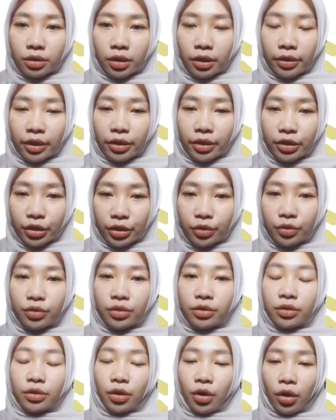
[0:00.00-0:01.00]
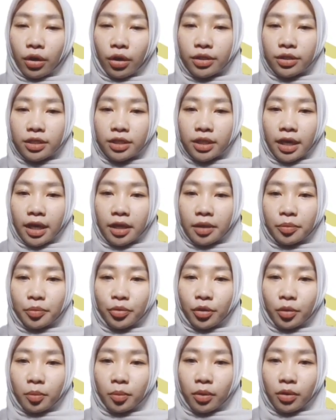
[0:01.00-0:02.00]
reduces costs and
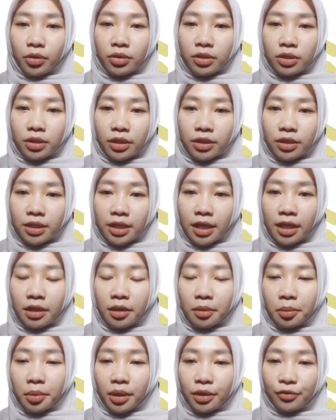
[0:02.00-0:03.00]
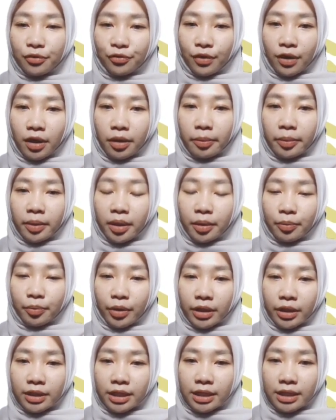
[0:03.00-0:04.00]
promotes sustainable farming
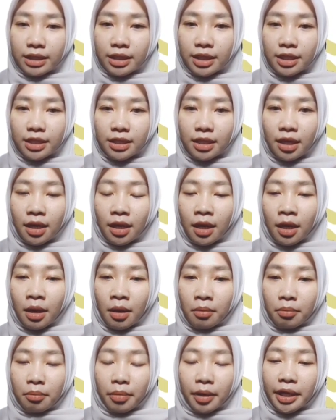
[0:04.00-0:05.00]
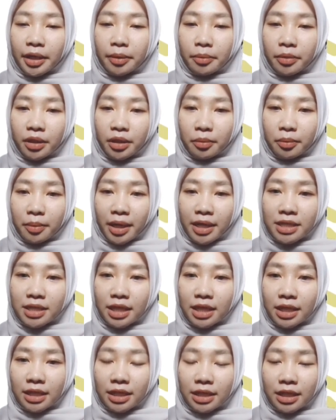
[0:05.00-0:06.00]
practices by
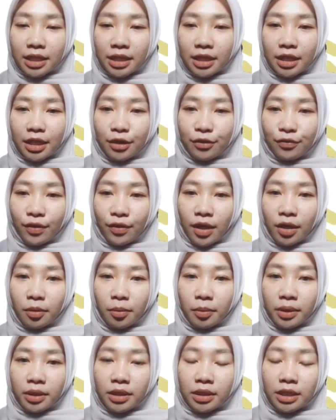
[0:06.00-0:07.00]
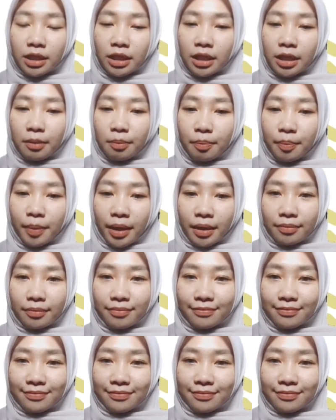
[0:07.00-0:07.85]
minimizing the environmental impact.